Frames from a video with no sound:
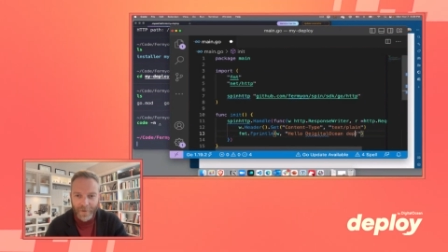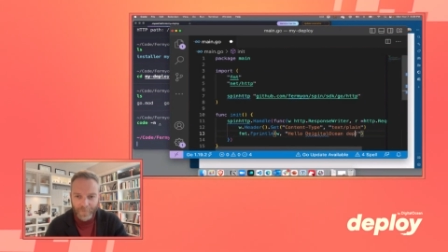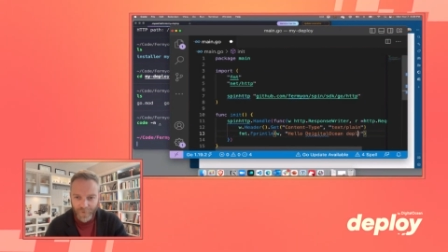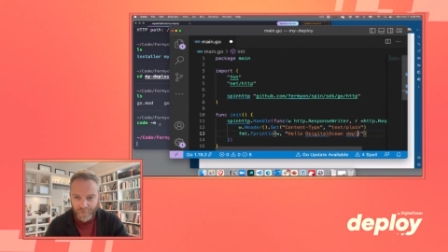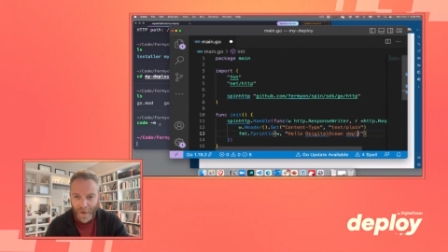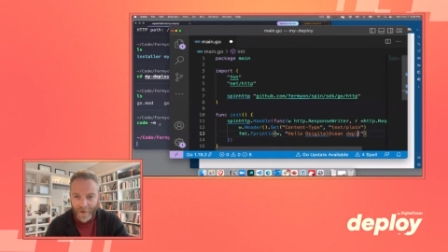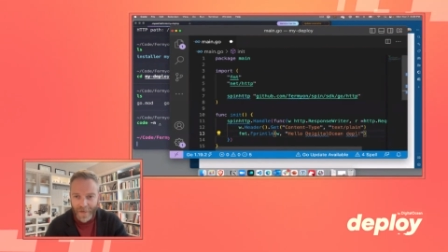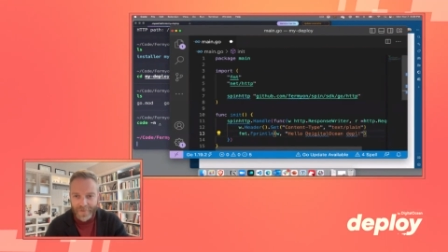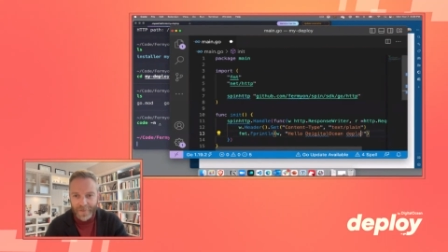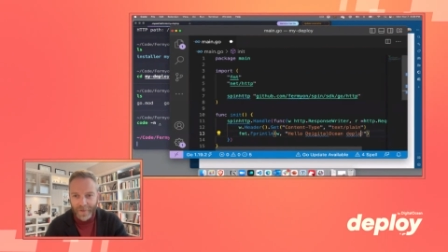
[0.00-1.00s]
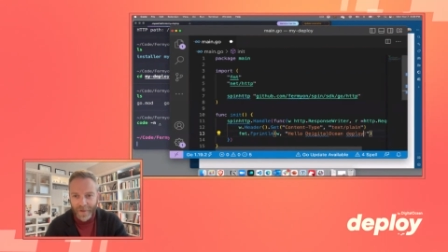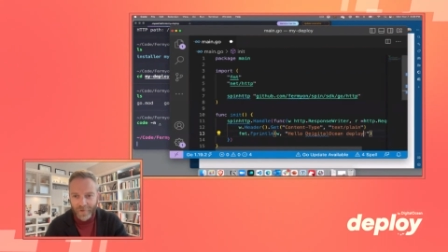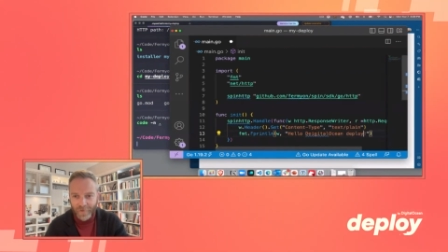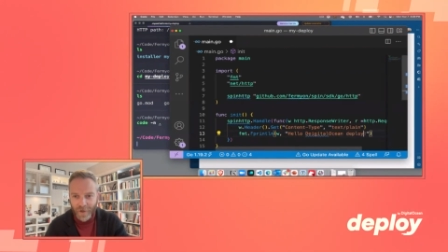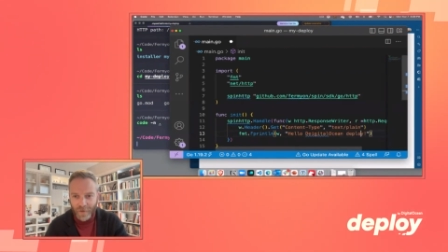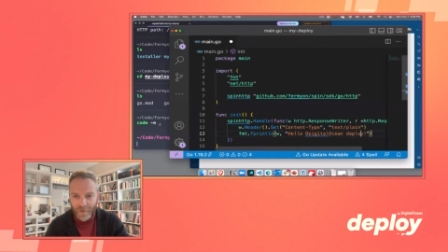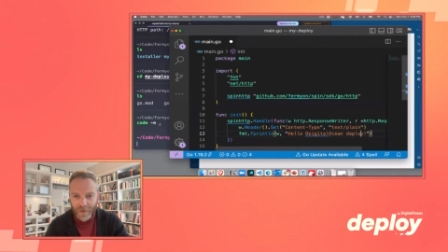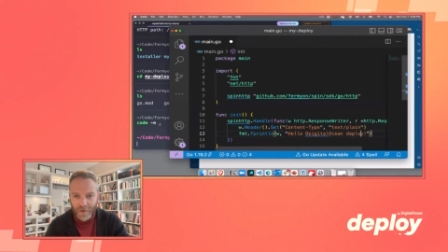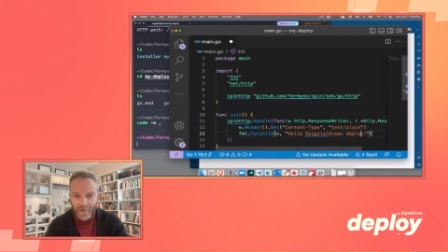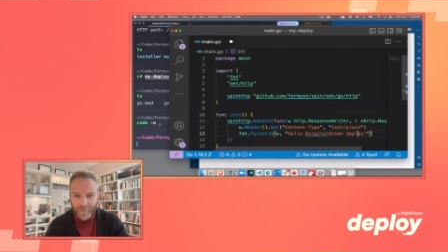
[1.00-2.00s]
It's about eighteen lines of code
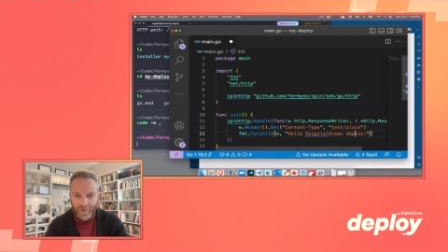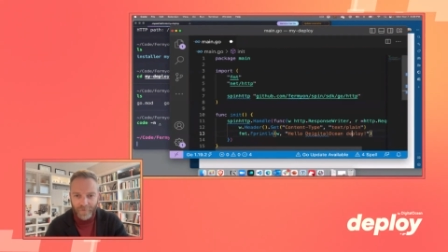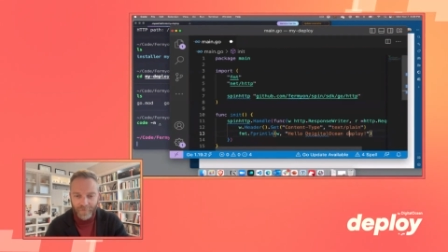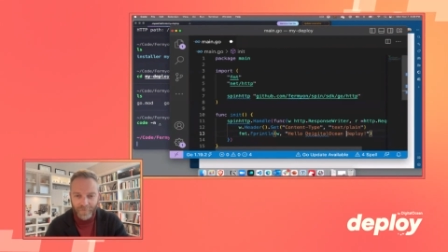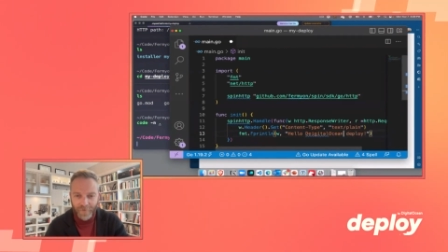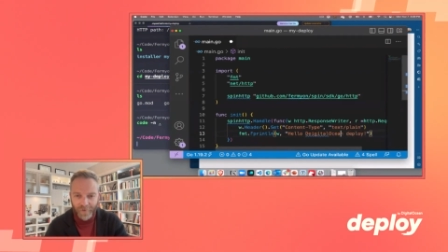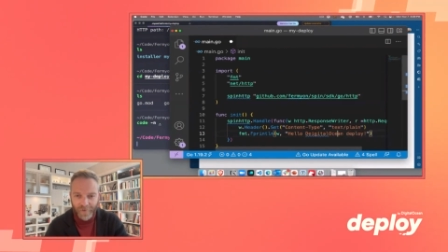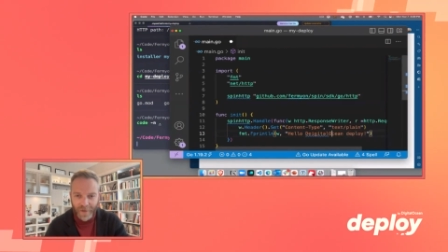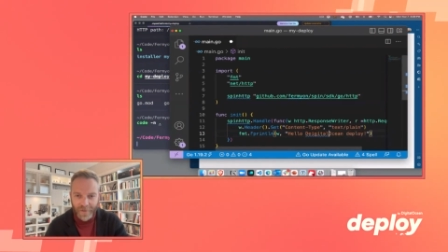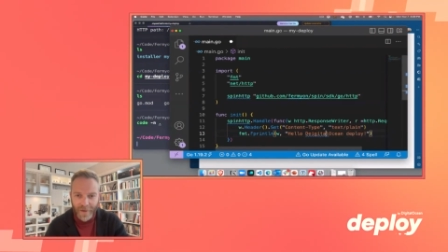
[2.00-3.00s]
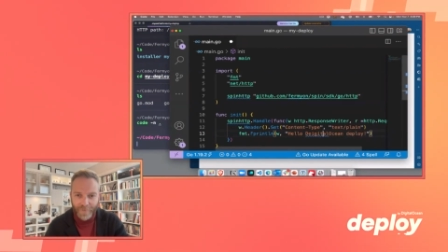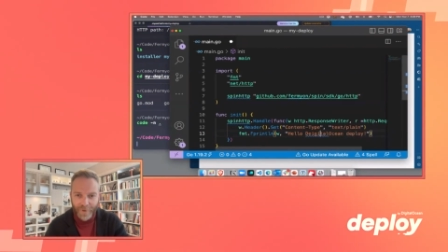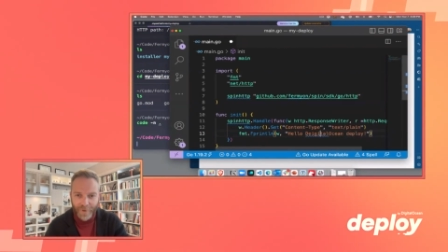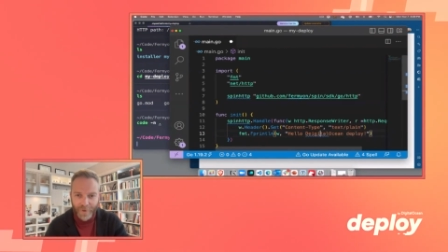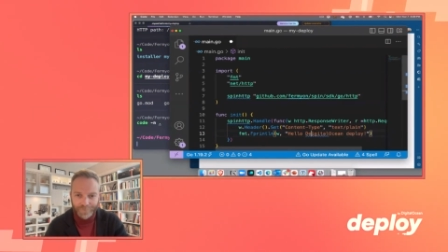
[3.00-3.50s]
here. I'm going to fix that typo.